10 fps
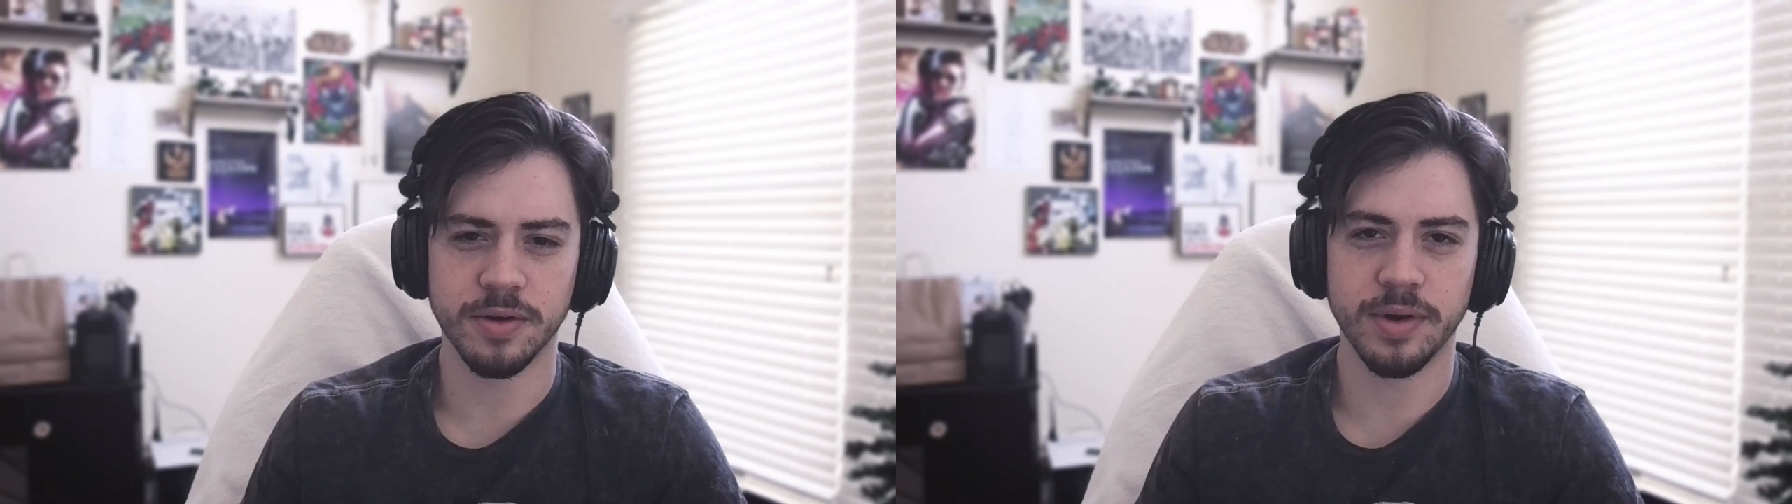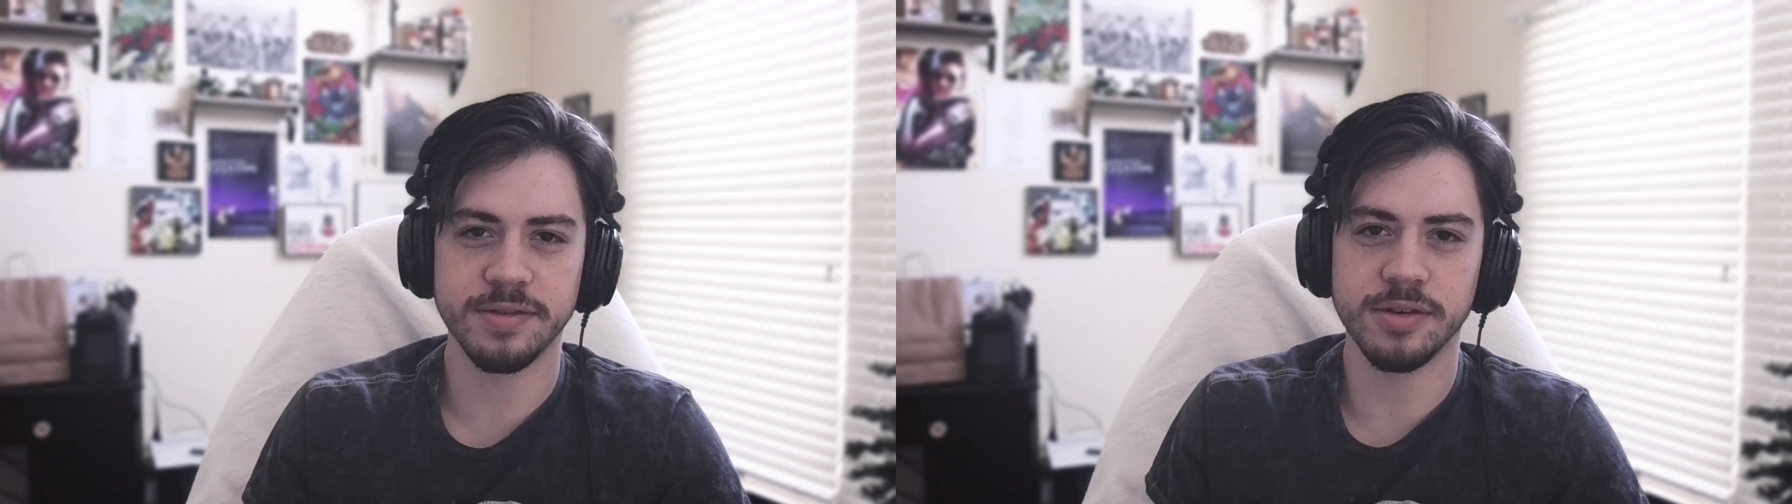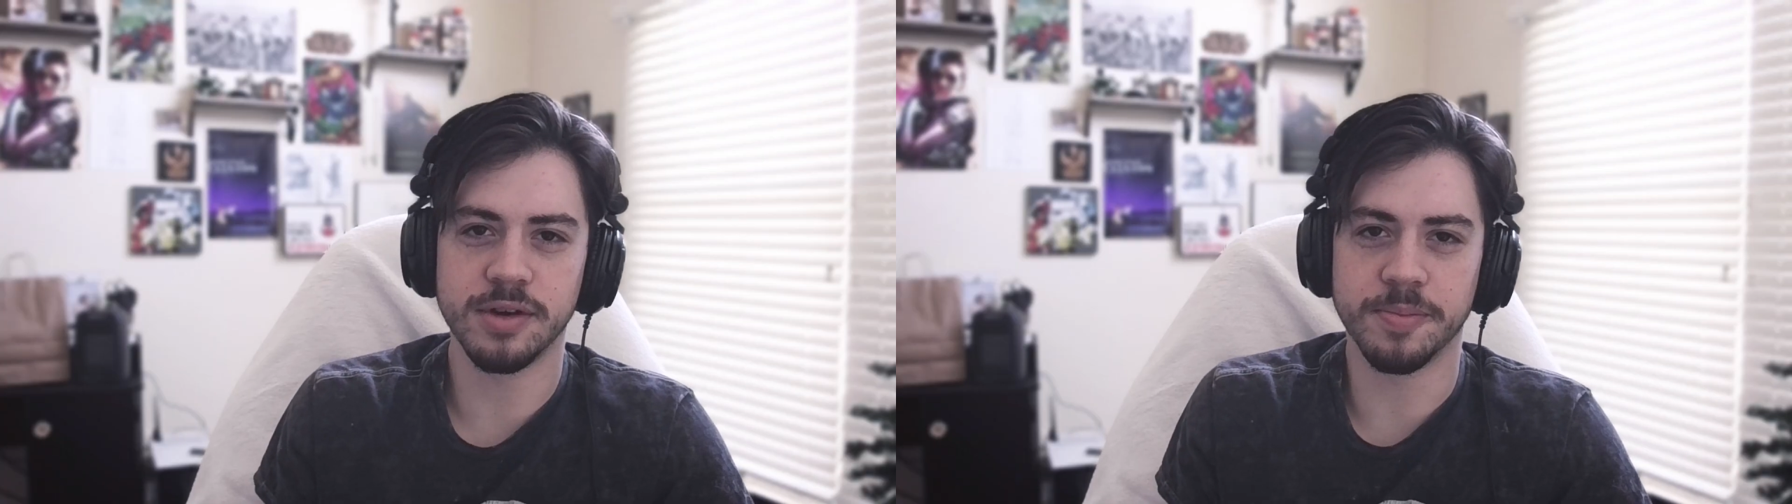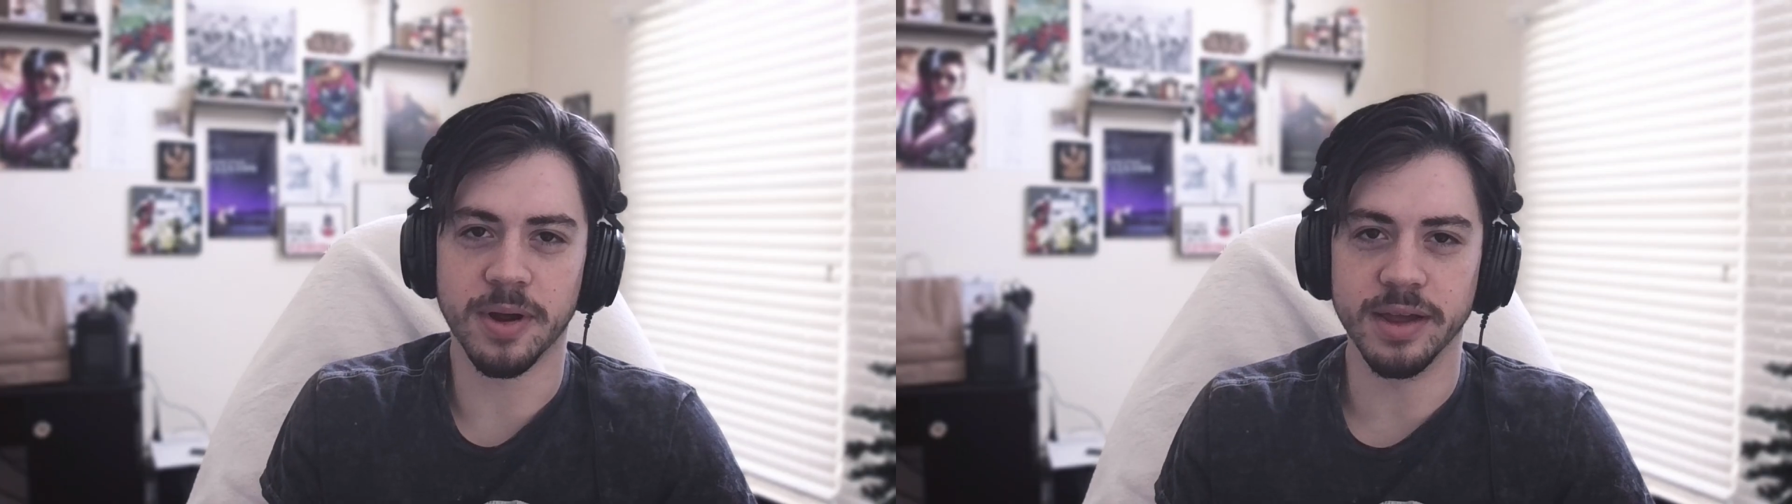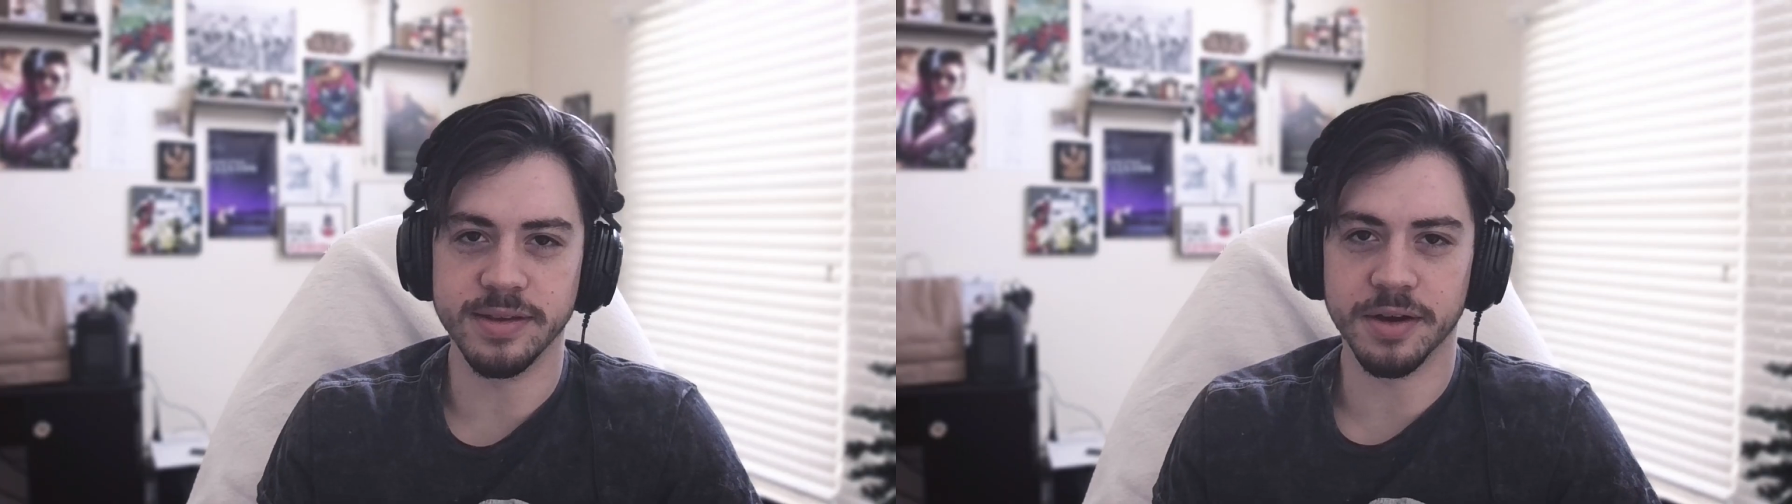So, as you could
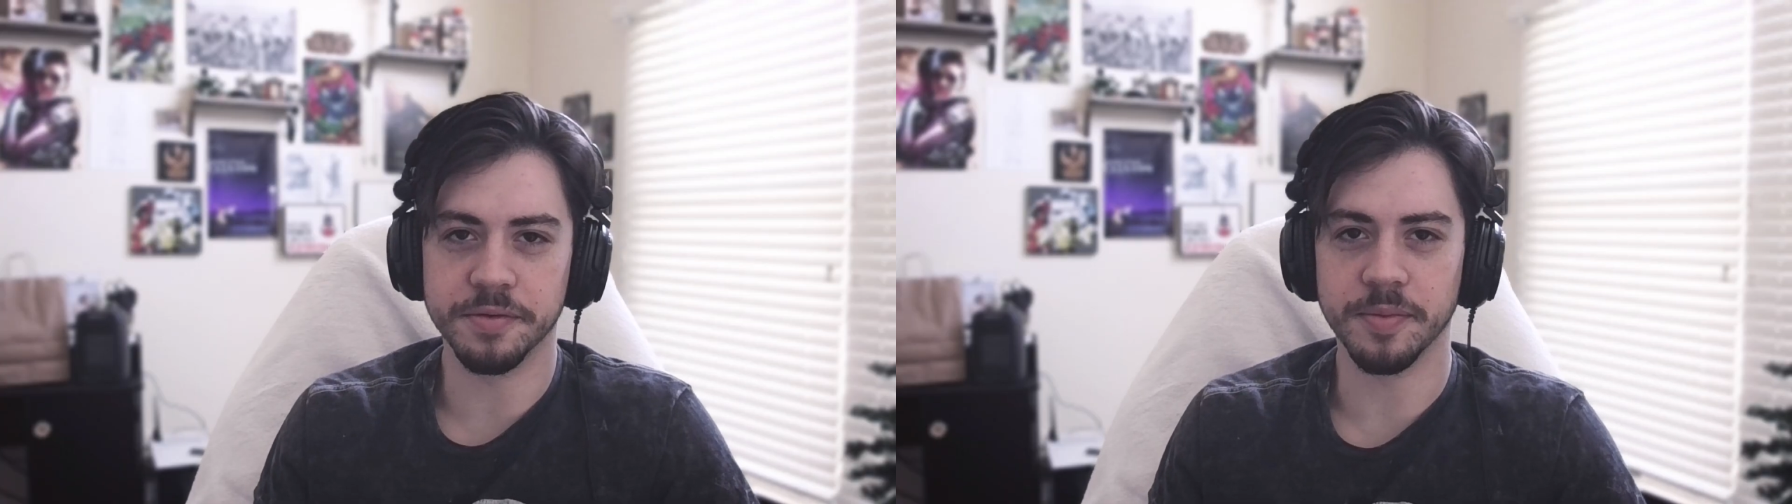probably tell